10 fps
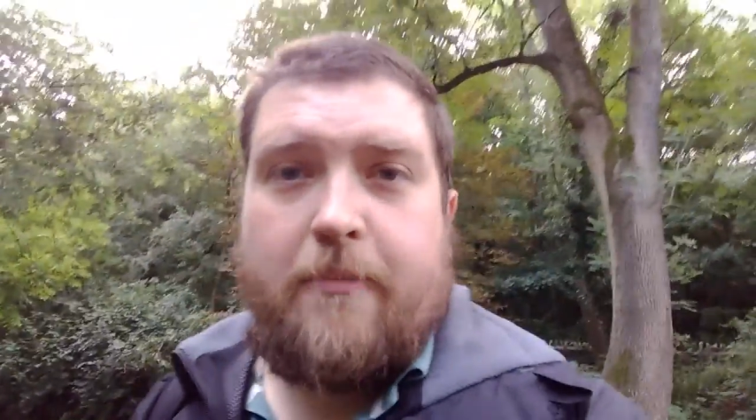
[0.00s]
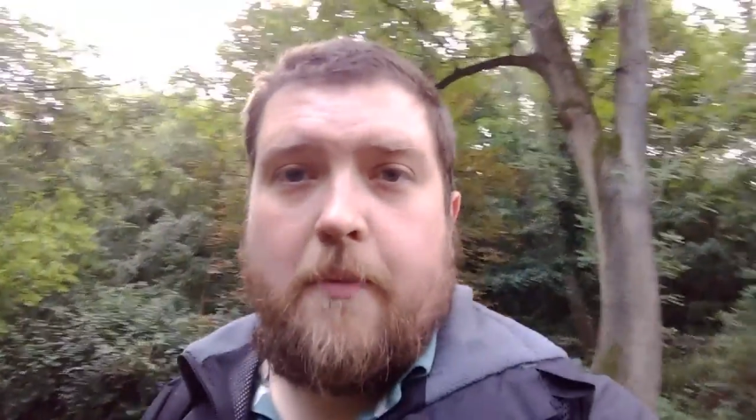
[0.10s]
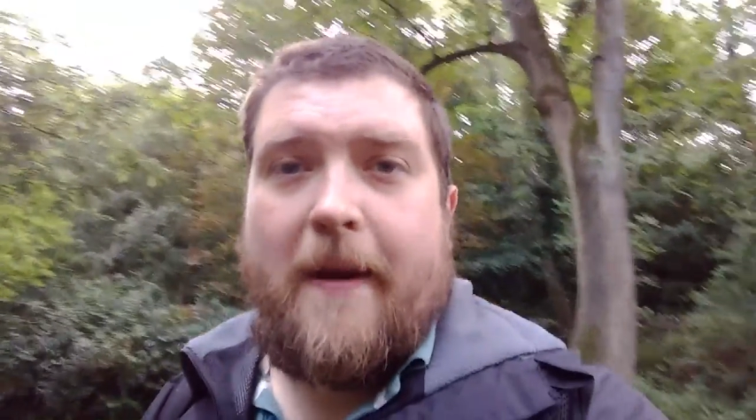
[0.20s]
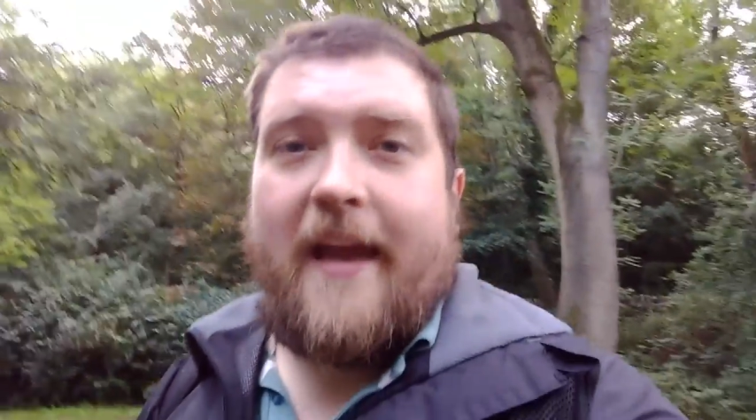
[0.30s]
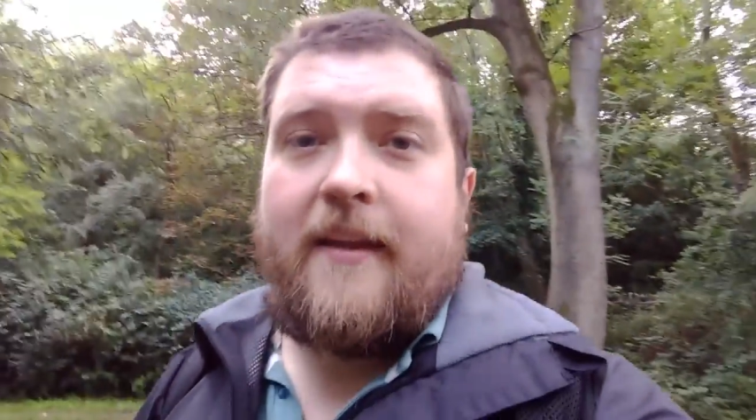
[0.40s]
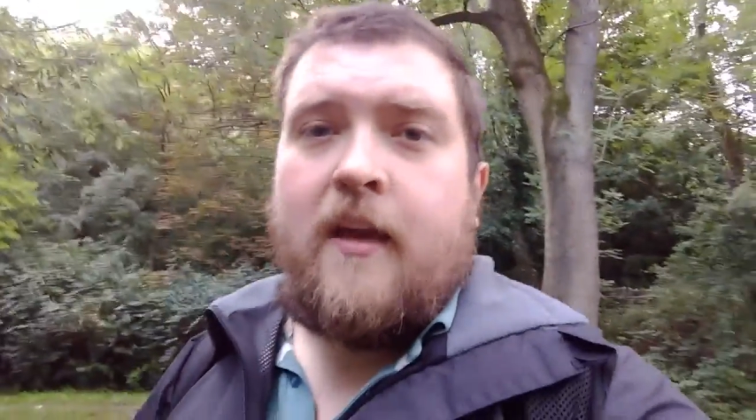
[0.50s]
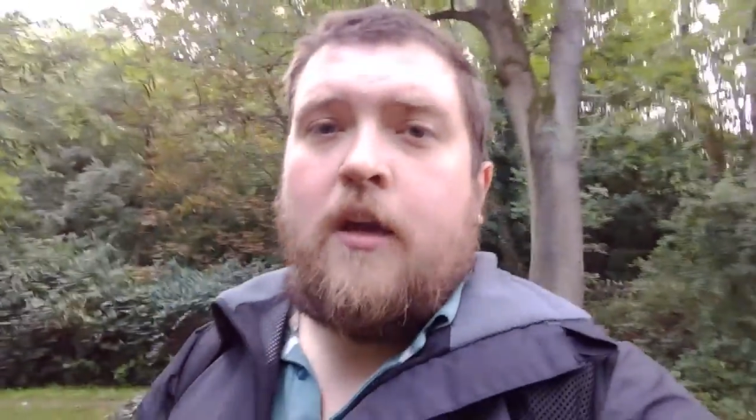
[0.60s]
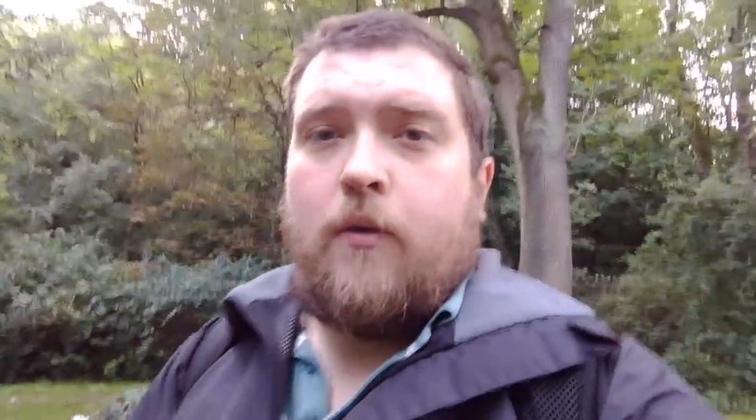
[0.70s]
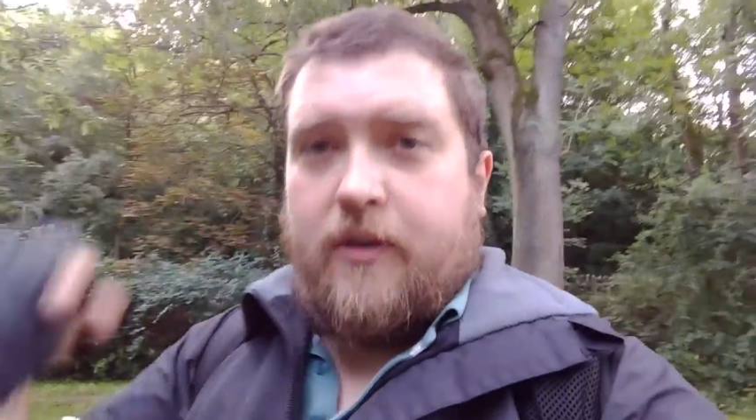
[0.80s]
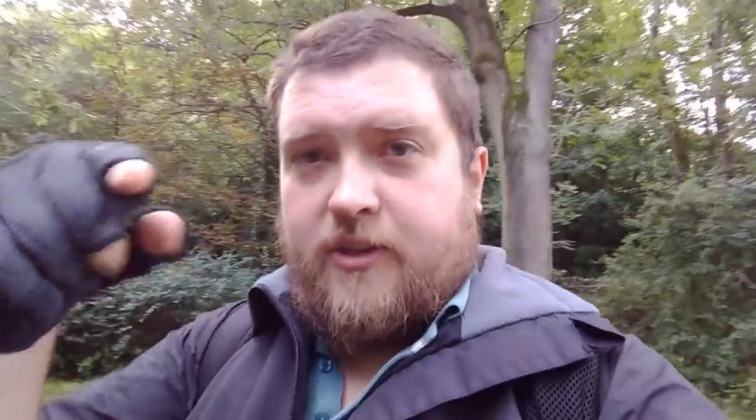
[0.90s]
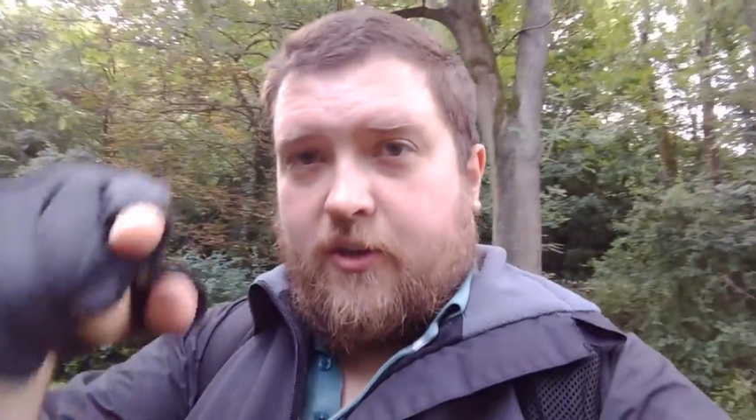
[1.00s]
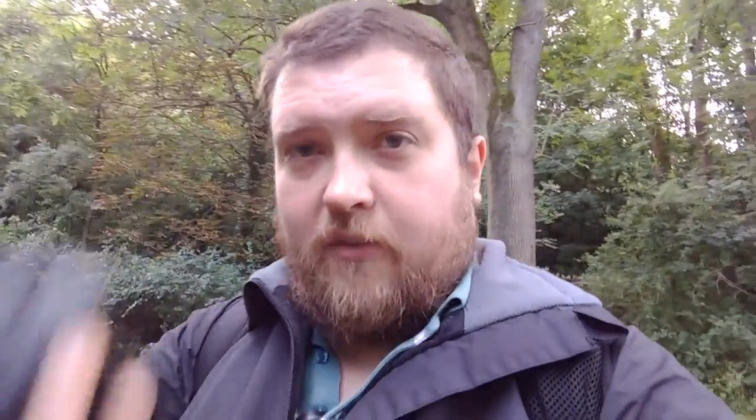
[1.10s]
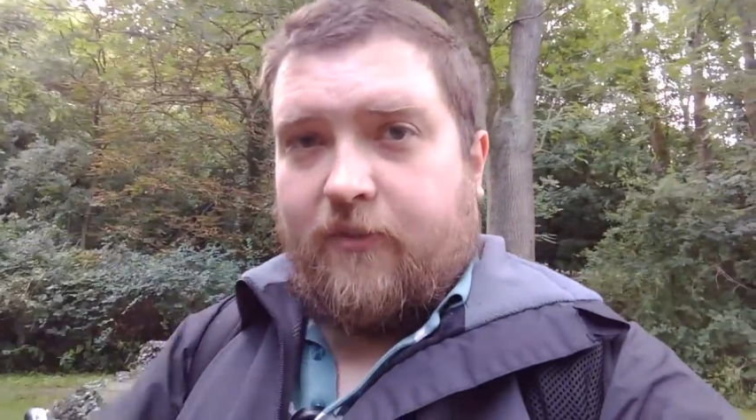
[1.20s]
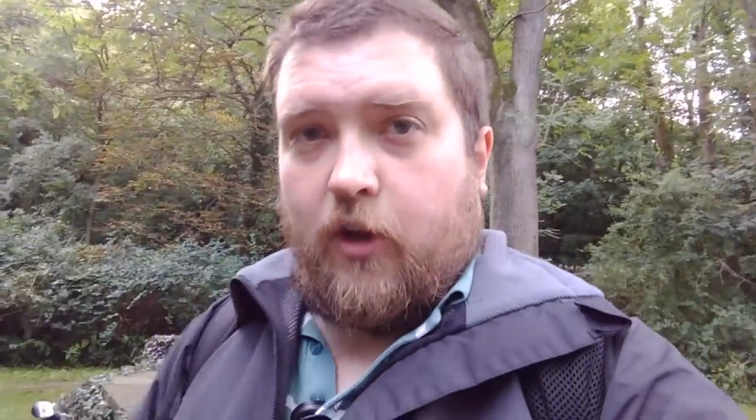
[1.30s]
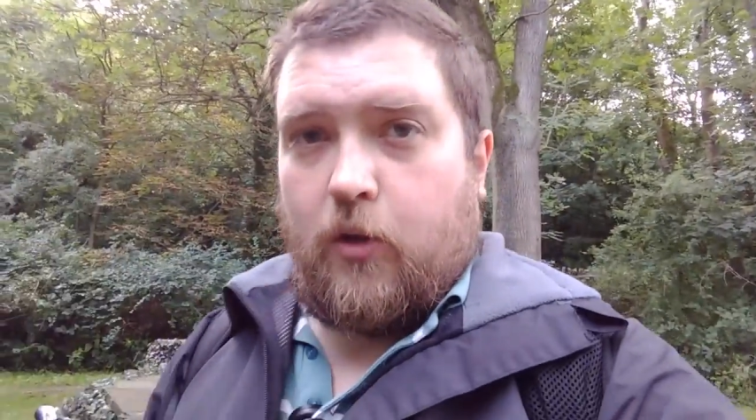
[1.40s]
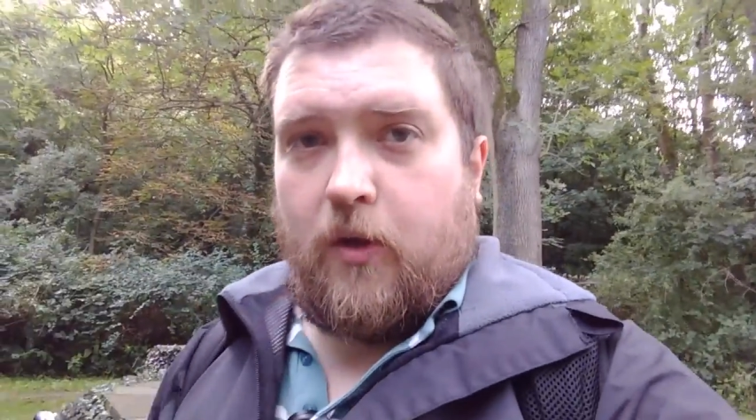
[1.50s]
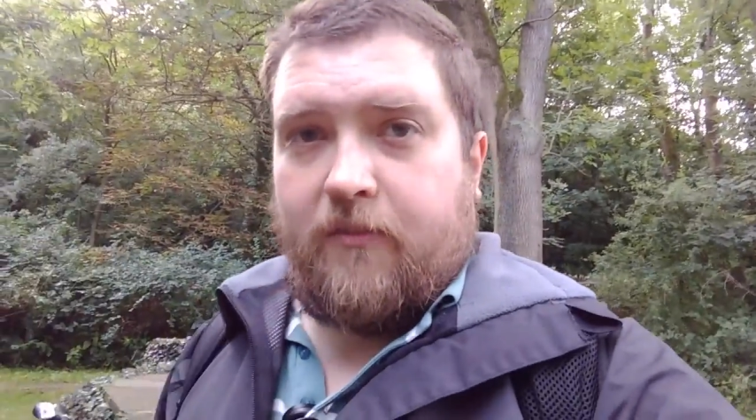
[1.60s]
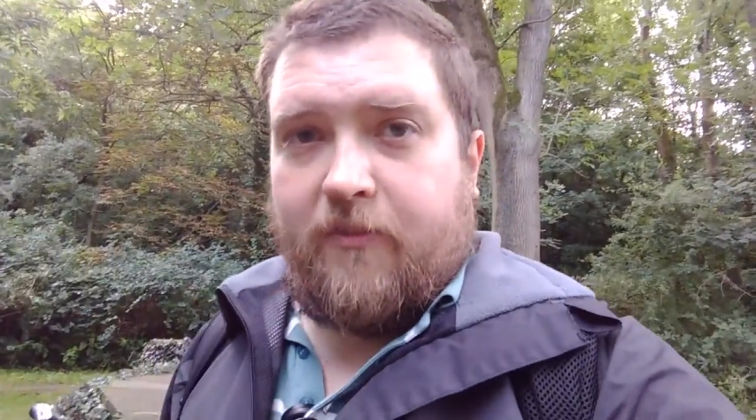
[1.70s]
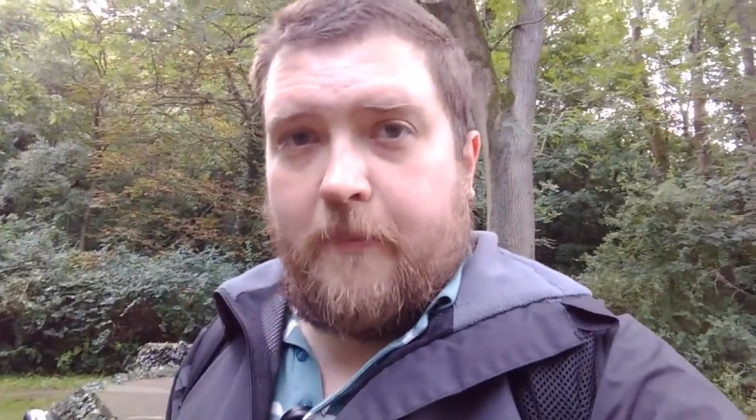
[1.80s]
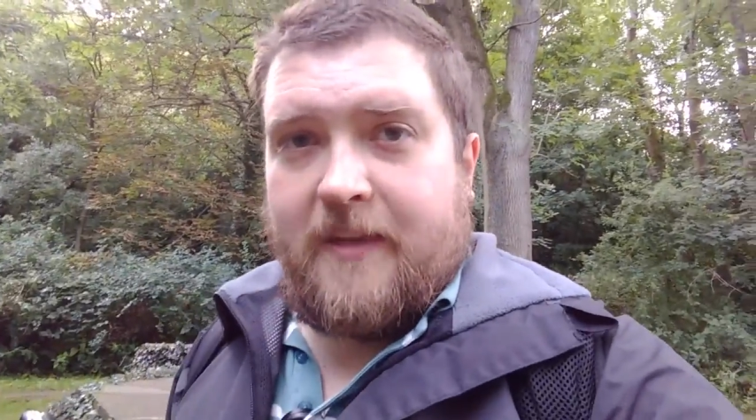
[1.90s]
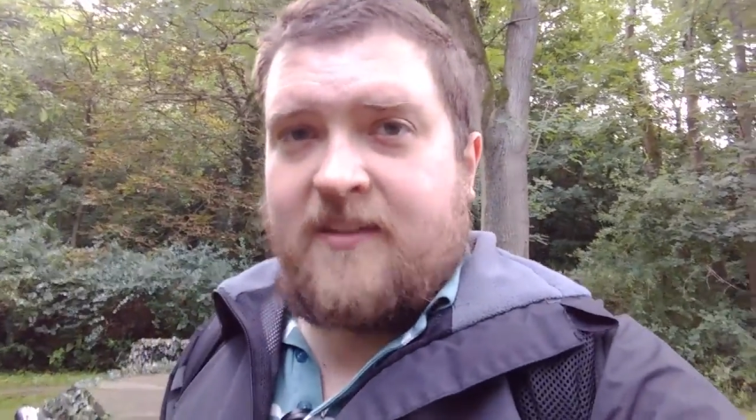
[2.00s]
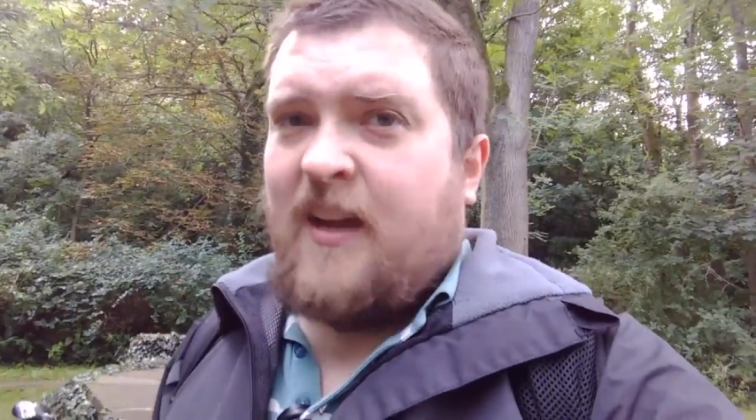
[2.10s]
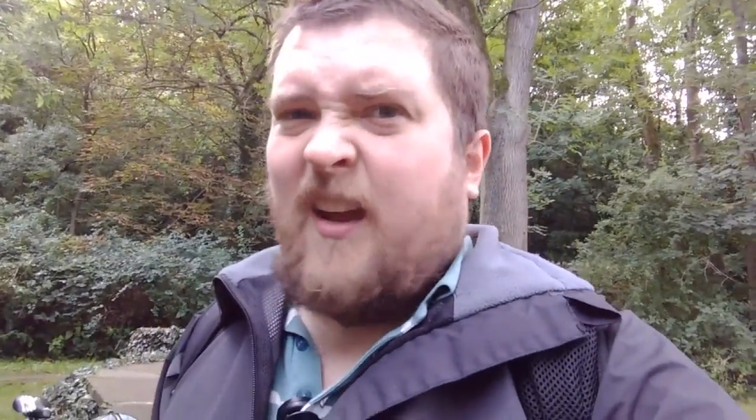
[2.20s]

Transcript: prepared, which is going to follow on from this.